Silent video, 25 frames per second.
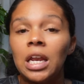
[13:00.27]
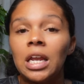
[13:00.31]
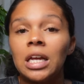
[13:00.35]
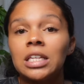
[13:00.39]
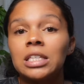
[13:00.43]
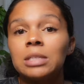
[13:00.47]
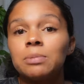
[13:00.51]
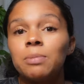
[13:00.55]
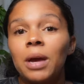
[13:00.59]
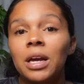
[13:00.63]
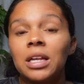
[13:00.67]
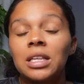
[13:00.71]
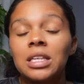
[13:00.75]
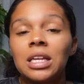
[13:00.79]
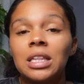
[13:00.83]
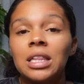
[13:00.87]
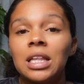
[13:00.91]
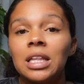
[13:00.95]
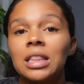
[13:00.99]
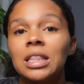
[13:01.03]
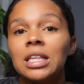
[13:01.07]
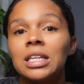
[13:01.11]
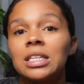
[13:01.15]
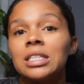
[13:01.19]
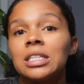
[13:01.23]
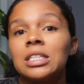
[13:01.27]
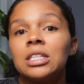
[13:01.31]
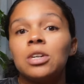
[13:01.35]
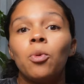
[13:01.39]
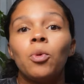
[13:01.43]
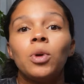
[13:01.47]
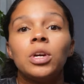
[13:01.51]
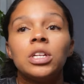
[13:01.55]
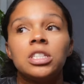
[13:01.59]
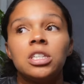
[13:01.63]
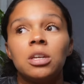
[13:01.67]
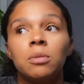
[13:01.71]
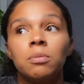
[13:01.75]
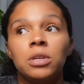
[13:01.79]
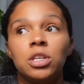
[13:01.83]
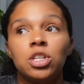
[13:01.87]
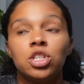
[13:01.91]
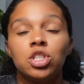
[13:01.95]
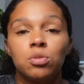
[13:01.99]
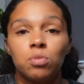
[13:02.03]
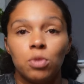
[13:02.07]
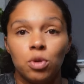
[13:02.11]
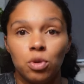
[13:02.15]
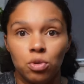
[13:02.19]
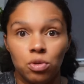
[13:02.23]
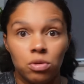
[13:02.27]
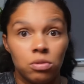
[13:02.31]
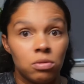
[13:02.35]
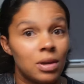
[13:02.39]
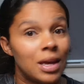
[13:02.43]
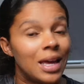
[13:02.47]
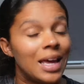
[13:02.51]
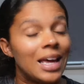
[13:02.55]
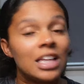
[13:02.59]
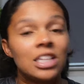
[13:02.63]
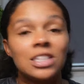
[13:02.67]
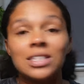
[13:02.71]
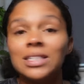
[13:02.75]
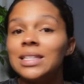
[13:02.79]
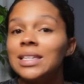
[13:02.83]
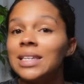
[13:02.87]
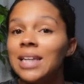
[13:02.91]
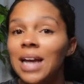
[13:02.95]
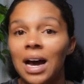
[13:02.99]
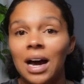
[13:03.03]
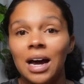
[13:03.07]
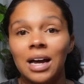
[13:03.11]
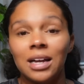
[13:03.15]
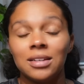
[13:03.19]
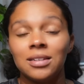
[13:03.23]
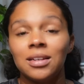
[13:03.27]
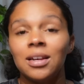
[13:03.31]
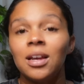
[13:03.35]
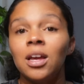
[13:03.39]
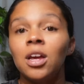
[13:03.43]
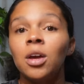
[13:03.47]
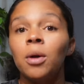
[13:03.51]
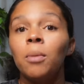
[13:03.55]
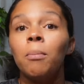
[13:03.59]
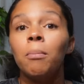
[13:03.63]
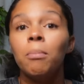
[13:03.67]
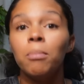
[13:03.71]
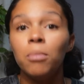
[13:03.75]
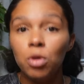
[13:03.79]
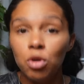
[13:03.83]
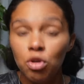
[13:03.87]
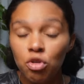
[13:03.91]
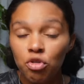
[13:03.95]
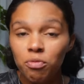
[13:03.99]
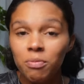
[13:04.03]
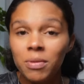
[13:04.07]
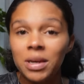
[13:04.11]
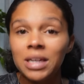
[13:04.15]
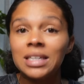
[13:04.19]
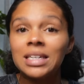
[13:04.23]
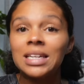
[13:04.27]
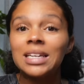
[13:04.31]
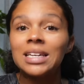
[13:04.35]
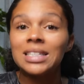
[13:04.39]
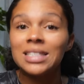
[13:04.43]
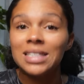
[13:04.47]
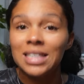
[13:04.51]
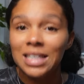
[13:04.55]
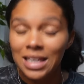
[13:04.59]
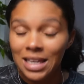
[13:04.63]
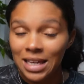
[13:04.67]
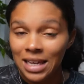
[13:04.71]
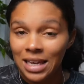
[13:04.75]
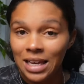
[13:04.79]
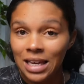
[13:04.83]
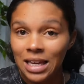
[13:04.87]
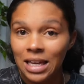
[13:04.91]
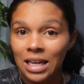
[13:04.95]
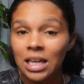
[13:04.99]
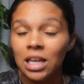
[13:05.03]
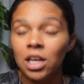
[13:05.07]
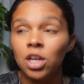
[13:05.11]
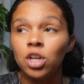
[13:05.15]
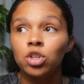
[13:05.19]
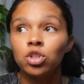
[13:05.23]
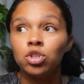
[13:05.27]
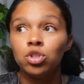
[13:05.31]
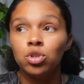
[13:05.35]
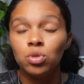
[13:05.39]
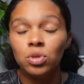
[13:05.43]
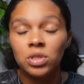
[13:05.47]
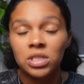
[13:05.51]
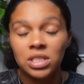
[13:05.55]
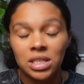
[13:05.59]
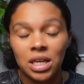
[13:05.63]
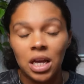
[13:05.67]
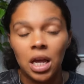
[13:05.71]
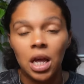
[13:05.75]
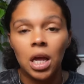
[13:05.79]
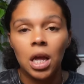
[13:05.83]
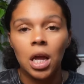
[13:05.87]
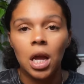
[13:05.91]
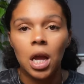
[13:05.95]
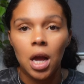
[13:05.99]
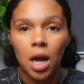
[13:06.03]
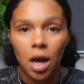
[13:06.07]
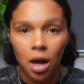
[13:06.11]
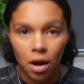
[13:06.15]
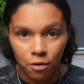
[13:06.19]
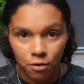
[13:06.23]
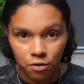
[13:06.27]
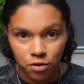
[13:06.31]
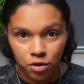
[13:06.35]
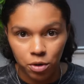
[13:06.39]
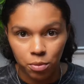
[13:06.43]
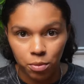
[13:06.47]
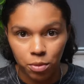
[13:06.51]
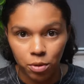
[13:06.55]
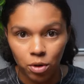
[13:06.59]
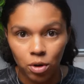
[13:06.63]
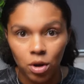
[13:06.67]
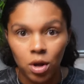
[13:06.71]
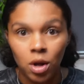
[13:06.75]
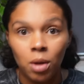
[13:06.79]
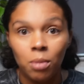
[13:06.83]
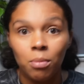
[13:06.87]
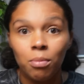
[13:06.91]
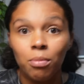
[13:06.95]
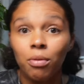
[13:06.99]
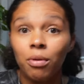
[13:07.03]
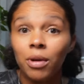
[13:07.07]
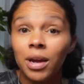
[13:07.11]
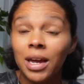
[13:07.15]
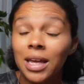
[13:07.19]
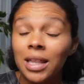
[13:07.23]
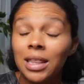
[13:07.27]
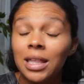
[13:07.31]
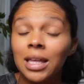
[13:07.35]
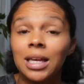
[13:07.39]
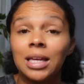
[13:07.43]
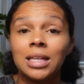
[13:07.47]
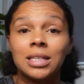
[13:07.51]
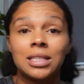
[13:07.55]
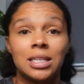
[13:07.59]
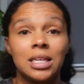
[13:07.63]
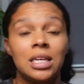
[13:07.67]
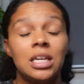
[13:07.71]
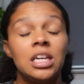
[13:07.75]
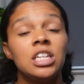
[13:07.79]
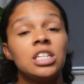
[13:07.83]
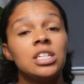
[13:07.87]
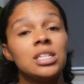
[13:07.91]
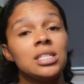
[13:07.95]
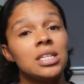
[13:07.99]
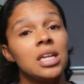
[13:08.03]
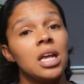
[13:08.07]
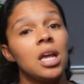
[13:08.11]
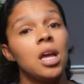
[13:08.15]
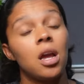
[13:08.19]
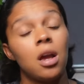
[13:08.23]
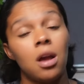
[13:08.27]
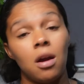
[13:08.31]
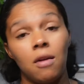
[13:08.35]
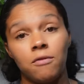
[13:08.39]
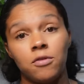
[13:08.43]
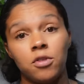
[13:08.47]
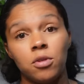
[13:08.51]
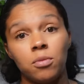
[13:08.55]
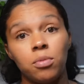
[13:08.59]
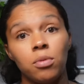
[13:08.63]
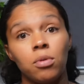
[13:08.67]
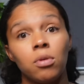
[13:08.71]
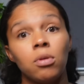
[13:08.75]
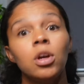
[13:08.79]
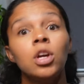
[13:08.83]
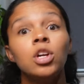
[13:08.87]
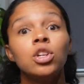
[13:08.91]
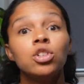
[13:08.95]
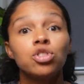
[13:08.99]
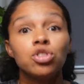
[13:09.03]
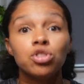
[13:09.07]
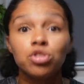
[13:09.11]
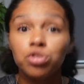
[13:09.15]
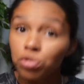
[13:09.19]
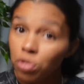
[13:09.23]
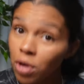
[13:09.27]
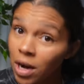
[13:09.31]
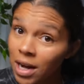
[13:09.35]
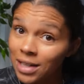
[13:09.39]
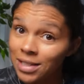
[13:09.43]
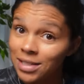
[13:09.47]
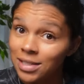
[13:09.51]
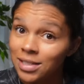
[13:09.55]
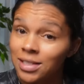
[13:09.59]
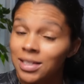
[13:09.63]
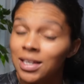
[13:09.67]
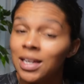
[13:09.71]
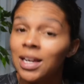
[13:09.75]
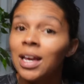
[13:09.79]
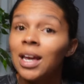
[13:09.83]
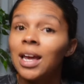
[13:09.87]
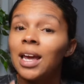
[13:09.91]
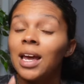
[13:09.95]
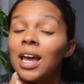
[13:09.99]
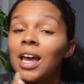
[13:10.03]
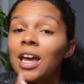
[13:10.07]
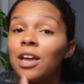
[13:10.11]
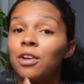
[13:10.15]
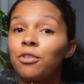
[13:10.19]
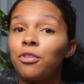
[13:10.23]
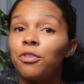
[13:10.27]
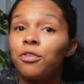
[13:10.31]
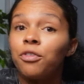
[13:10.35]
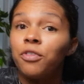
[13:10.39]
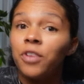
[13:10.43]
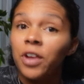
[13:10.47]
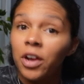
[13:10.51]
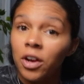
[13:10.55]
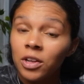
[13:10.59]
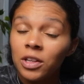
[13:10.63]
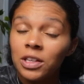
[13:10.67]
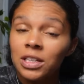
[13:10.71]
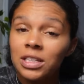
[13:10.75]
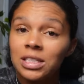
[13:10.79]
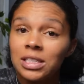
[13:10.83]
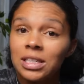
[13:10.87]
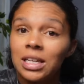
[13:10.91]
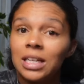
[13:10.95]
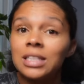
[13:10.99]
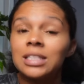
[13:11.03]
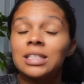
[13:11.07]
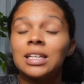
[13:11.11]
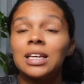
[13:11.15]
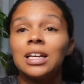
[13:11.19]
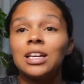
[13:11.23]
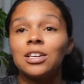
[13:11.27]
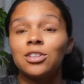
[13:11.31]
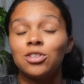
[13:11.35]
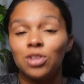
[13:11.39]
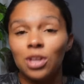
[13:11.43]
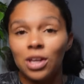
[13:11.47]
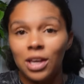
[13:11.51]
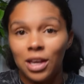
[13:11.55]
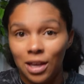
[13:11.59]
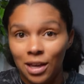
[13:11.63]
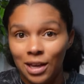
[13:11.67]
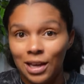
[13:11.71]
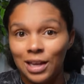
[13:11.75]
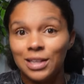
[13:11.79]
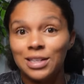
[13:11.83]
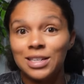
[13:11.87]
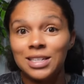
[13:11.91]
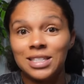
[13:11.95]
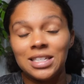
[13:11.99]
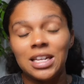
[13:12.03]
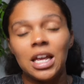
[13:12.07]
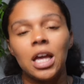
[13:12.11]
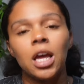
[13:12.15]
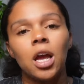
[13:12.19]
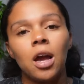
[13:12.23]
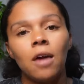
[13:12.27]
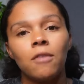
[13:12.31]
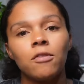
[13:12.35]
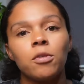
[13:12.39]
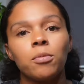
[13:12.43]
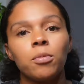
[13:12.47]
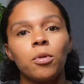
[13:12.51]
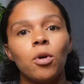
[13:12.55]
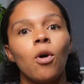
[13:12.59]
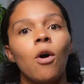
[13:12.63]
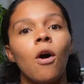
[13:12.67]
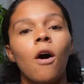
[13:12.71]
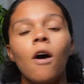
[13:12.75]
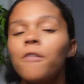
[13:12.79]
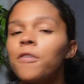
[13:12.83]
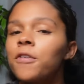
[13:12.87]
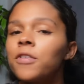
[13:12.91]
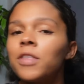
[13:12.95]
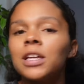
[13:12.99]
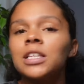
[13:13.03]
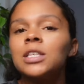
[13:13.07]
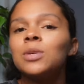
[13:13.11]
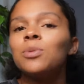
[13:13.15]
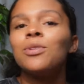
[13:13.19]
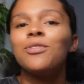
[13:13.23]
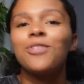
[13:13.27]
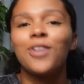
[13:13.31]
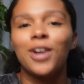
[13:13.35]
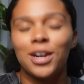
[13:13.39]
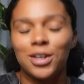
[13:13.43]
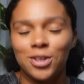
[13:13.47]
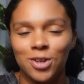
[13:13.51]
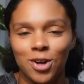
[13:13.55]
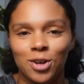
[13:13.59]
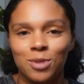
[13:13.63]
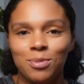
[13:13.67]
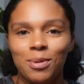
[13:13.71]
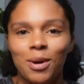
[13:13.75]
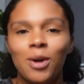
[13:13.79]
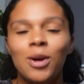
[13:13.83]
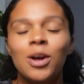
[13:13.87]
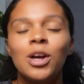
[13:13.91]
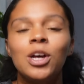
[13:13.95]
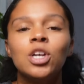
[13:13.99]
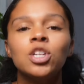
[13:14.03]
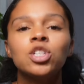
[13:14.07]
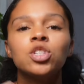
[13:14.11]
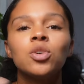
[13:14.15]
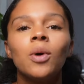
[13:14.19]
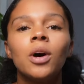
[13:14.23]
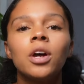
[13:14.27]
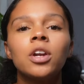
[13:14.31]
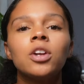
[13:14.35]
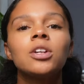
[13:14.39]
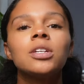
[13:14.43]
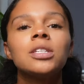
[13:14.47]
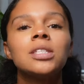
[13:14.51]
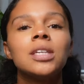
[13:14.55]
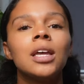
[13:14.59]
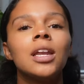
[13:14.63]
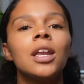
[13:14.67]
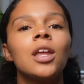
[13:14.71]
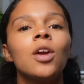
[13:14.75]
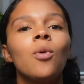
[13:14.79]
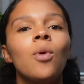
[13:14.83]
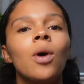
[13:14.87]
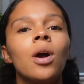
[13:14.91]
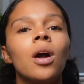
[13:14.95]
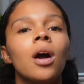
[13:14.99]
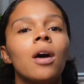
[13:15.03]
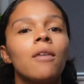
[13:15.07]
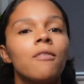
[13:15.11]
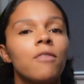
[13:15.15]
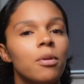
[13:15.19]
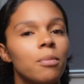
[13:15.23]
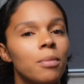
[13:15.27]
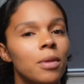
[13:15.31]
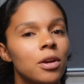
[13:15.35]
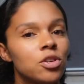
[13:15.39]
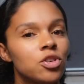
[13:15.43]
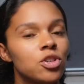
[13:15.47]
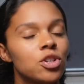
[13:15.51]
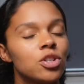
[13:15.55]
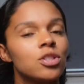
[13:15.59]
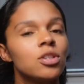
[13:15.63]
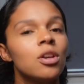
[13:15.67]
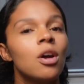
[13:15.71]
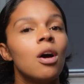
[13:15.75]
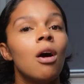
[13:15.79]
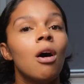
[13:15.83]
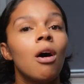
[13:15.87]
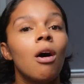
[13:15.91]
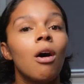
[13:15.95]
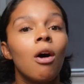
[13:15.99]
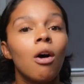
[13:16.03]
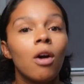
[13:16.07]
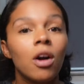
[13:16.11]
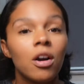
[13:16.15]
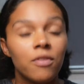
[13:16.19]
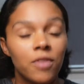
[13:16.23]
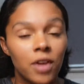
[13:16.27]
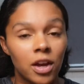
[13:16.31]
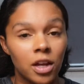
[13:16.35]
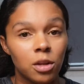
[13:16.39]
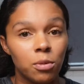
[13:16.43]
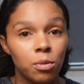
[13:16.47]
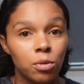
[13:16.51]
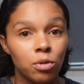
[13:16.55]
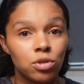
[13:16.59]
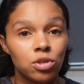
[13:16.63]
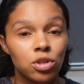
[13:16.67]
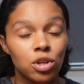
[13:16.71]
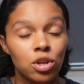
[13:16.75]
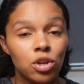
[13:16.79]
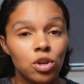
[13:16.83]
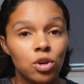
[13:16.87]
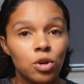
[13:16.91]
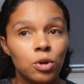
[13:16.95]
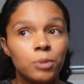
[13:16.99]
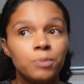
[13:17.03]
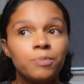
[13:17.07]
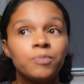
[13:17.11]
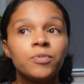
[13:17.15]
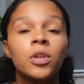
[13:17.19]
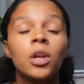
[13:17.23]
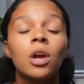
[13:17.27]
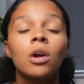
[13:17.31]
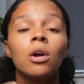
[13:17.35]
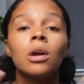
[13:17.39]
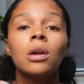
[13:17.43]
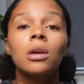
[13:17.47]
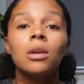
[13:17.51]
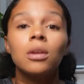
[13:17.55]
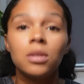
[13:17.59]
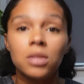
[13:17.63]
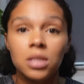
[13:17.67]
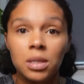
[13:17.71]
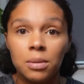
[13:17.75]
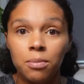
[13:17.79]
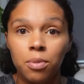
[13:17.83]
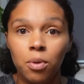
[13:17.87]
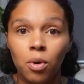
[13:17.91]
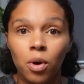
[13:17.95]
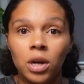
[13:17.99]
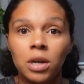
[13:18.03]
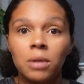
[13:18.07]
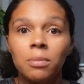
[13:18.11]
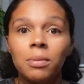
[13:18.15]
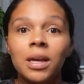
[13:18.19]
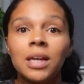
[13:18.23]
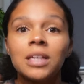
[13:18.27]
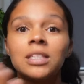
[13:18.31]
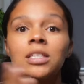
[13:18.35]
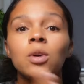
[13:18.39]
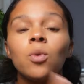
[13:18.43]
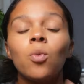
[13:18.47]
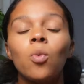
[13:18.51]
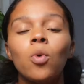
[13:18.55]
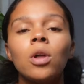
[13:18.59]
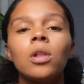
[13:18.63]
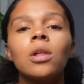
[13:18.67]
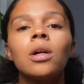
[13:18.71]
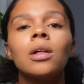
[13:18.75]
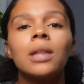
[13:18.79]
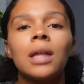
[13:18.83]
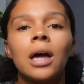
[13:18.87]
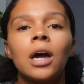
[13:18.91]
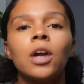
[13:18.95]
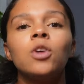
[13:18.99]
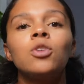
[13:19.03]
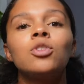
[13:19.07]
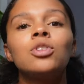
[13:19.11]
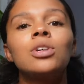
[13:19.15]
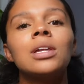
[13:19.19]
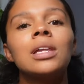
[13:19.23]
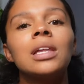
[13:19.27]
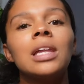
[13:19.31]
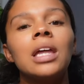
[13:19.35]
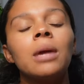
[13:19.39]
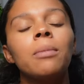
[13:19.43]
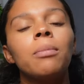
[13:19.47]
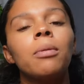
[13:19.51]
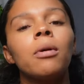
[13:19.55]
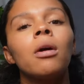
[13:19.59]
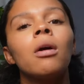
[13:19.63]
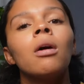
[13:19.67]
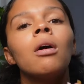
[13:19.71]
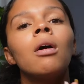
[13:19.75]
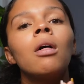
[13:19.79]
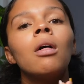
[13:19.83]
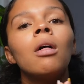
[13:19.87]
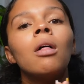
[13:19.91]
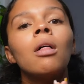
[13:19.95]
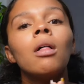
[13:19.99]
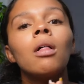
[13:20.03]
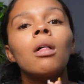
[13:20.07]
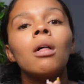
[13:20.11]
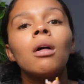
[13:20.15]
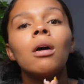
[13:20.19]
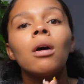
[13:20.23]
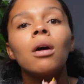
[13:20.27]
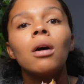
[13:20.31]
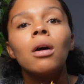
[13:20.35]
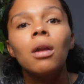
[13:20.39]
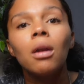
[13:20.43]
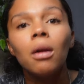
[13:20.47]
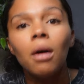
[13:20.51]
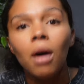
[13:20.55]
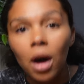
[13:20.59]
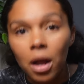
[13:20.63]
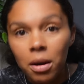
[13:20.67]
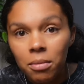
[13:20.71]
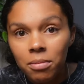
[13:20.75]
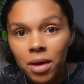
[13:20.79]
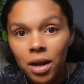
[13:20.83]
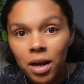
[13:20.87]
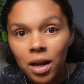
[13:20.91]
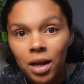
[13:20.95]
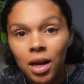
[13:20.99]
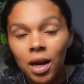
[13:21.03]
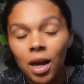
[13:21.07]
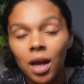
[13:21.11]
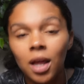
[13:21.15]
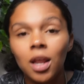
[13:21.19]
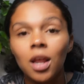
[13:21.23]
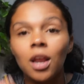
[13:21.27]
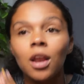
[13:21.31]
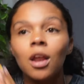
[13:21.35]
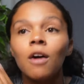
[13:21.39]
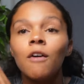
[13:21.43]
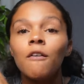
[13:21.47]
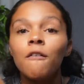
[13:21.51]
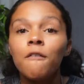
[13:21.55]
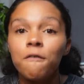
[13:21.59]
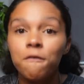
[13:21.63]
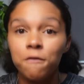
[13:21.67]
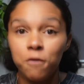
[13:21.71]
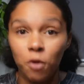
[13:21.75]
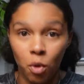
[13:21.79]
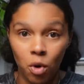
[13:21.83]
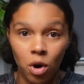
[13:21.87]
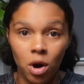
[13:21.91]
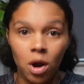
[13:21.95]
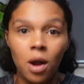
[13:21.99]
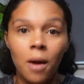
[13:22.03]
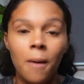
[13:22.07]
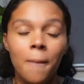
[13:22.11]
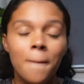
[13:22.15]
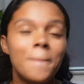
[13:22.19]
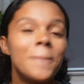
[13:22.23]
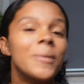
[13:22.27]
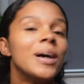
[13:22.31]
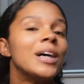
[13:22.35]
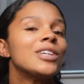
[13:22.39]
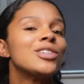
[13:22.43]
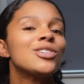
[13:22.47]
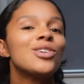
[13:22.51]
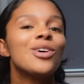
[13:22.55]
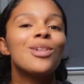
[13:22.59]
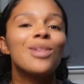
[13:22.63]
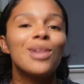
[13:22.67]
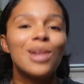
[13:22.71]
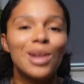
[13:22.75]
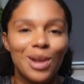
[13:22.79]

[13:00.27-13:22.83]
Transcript: and expecting that this is going to be smooth. It's not. Movement is key to staying comfortable. Breathing is key to staying comfortable. Trust and fearlessness is key to staying comfortable. All the things that we've already talked about. So, understanding what comfort measures are available to you is important because it will allow you to labor unmedicated for much